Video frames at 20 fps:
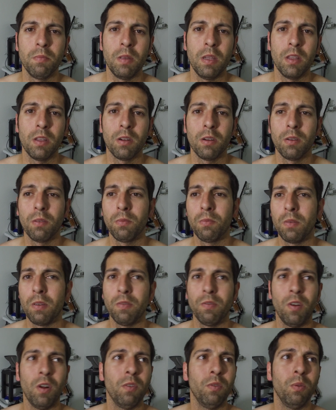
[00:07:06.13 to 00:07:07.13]
either
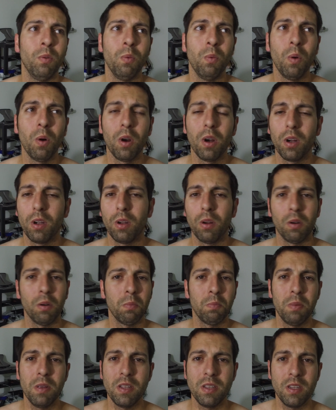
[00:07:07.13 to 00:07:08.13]
involved with work or
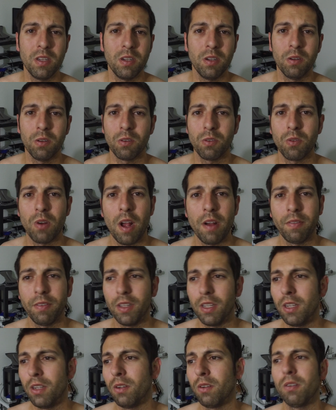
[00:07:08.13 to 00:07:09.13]
busy or
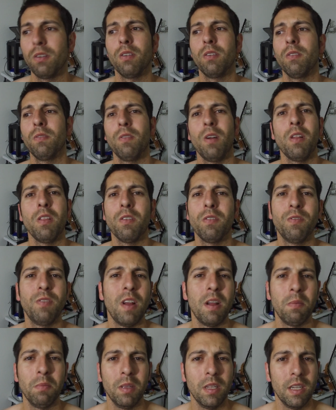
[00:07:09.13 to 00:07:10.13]
traveling or other
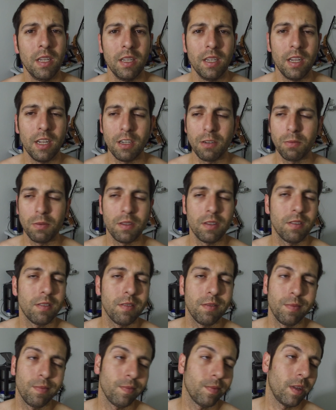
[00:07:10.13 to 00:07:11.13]
family
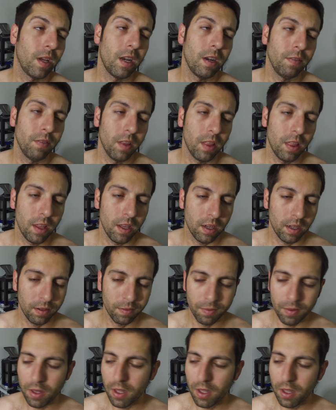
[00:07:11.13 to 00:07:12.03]
engagements, kind of a thing.